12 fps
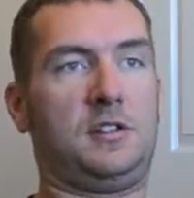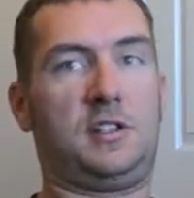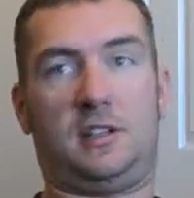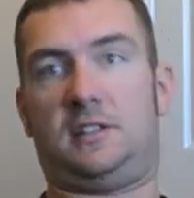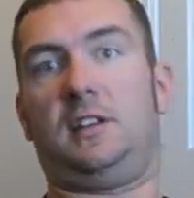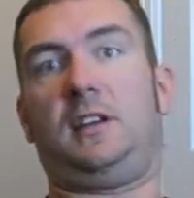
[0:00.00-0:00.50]

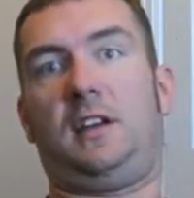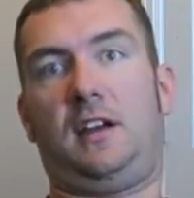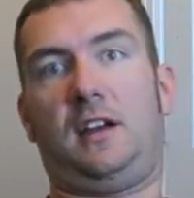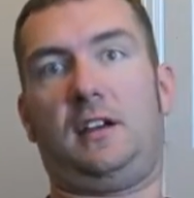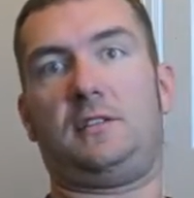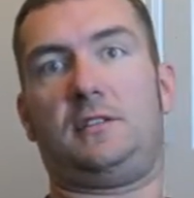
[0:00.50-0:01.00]
Just in
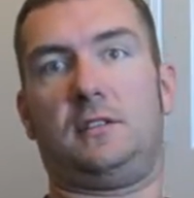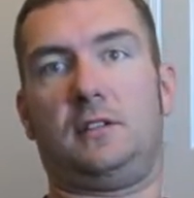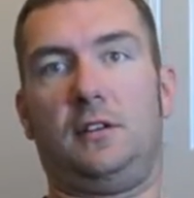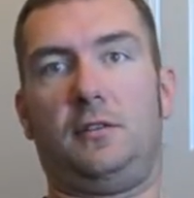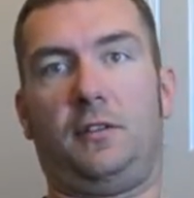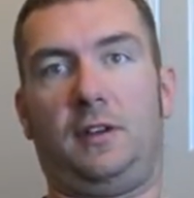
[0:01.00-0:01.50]
case
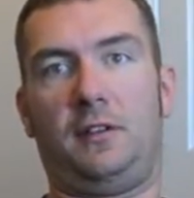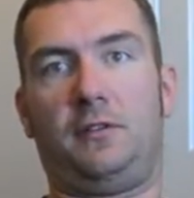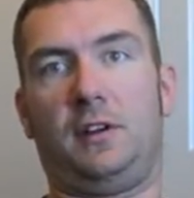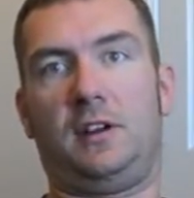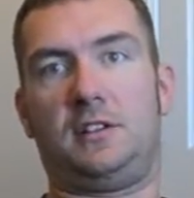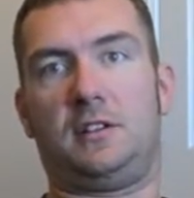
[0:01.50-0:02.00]
you did
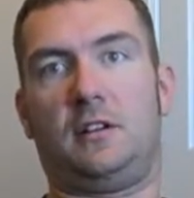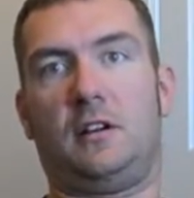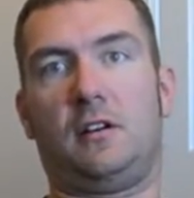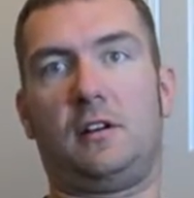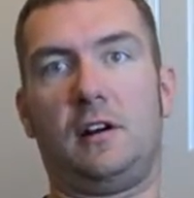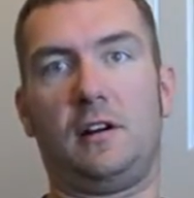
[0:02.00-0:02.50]
forget your
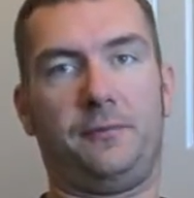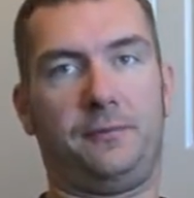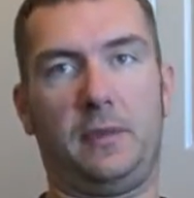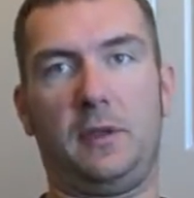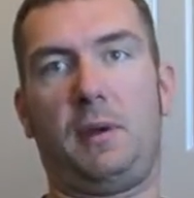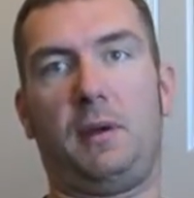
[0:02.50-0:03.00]
card,
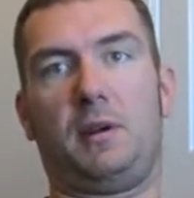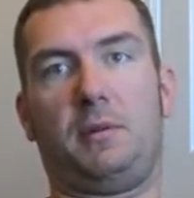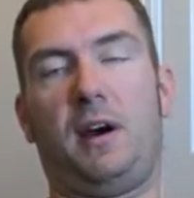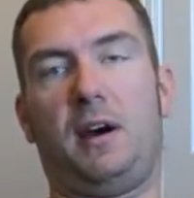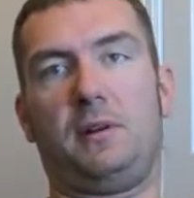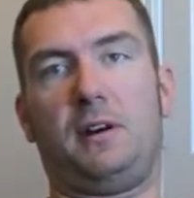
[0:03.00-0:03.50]
you'll be able to
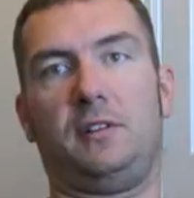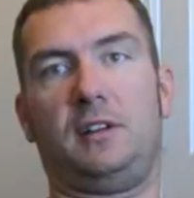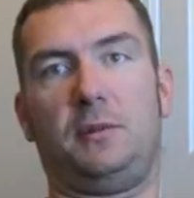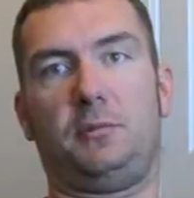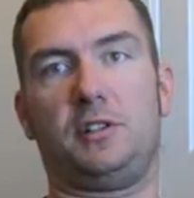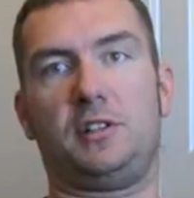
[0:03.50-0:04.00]
pop off a
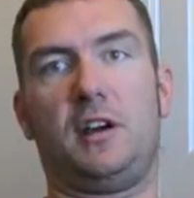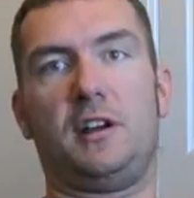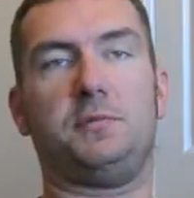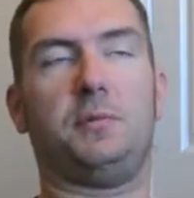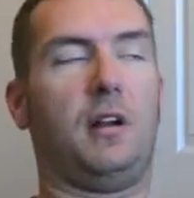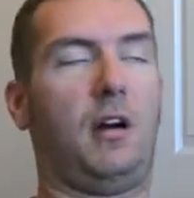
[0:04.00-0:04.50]
couple
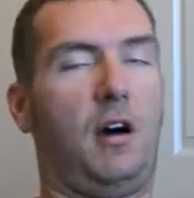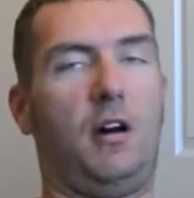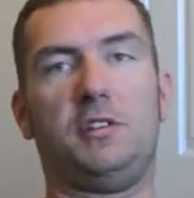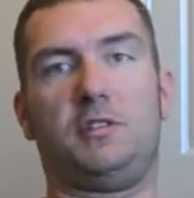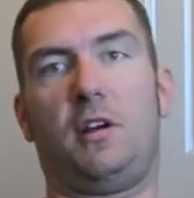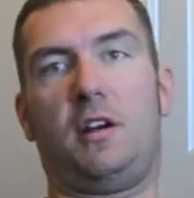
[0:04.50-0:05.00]
shots, but
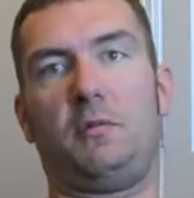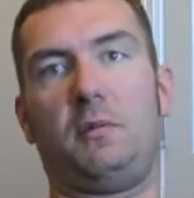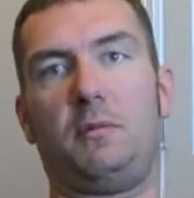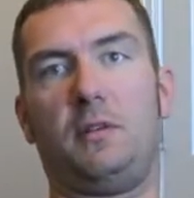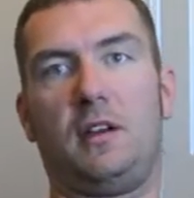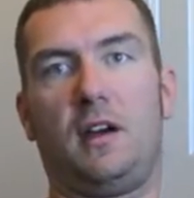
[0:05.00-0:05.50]
always try to
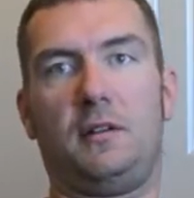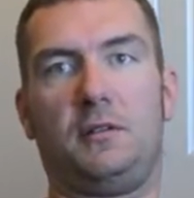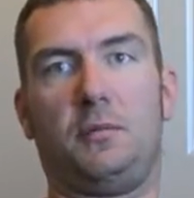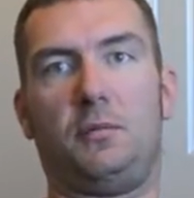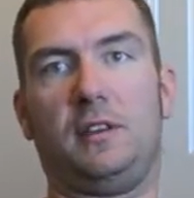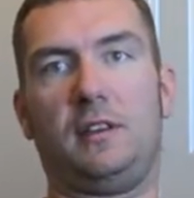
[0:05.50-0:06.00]
remember
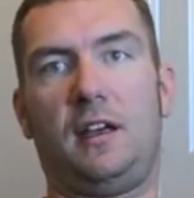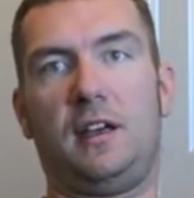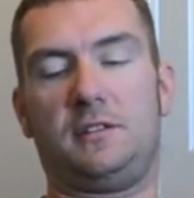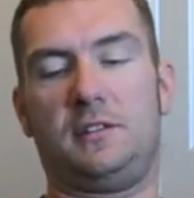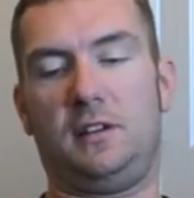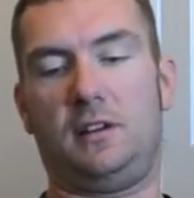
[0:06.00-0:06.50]
to bring that
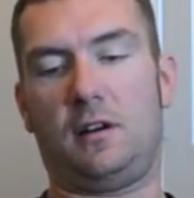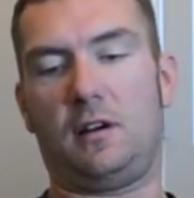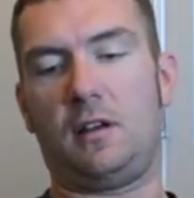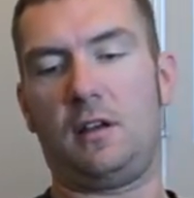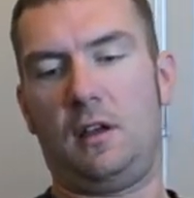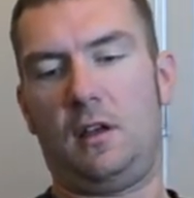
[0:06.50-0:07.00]
SD card.